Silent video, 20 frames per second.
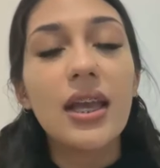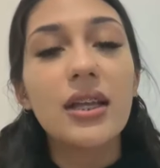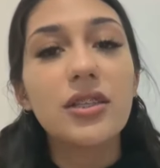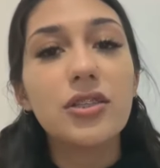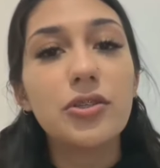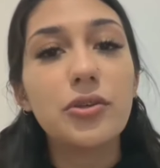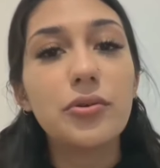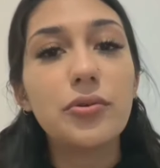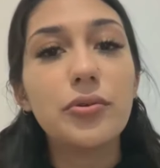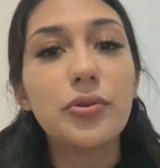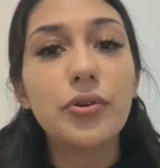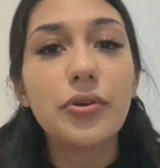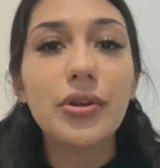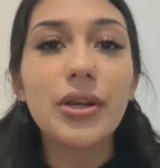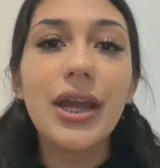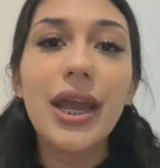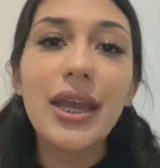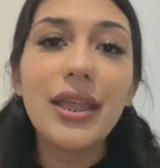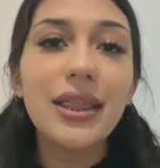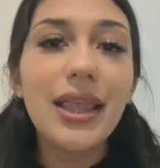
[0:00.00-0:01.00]
to
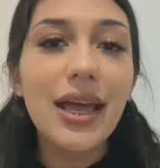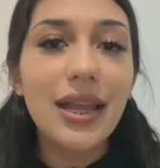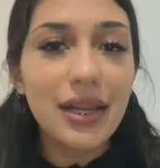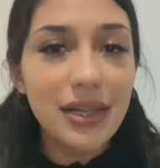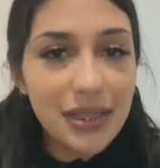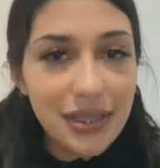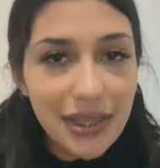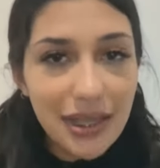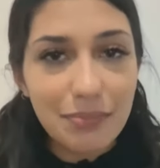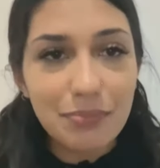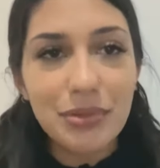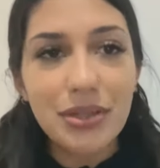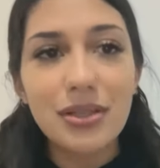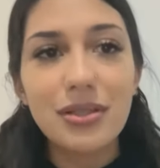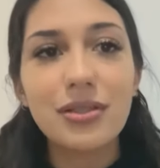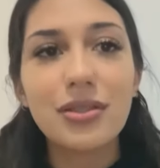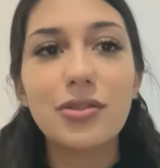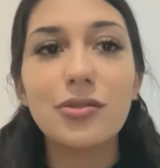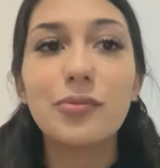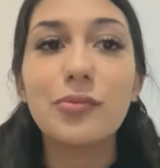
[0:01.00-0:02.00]
create that
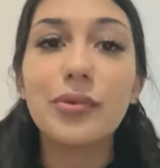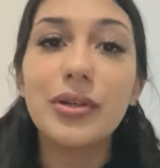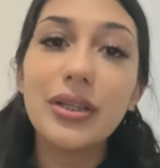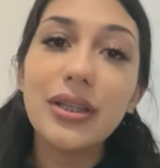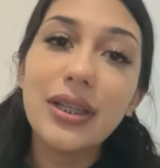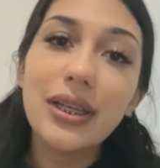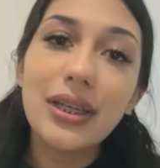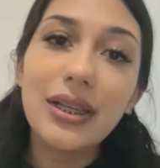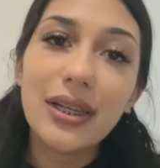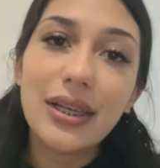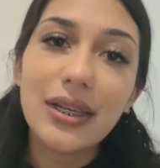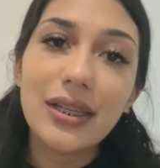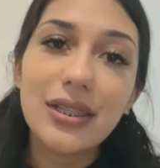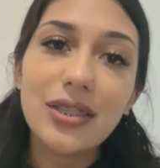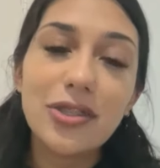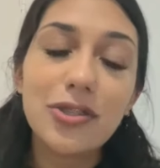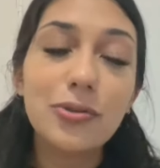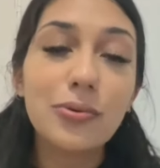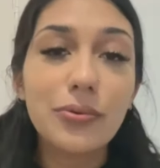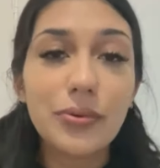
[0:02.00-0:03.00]
acceptance and
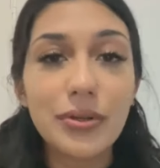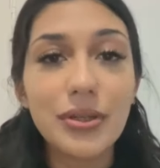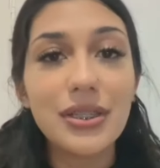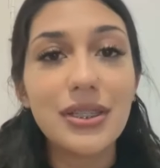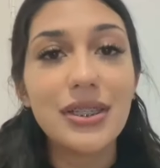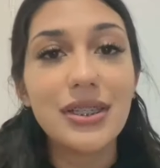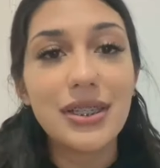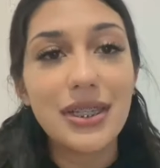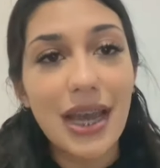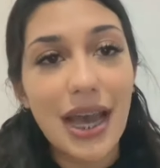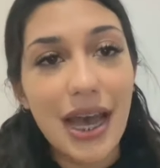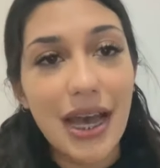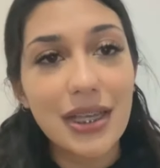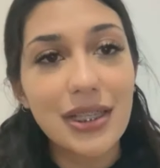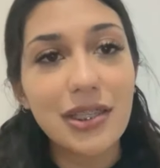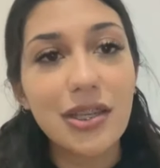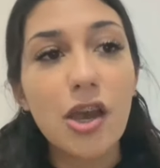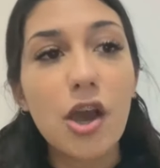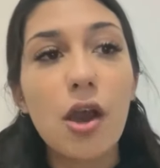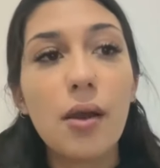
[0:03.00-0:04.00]
willingness towards the
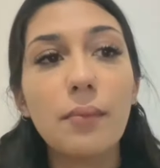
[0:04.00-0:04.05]
task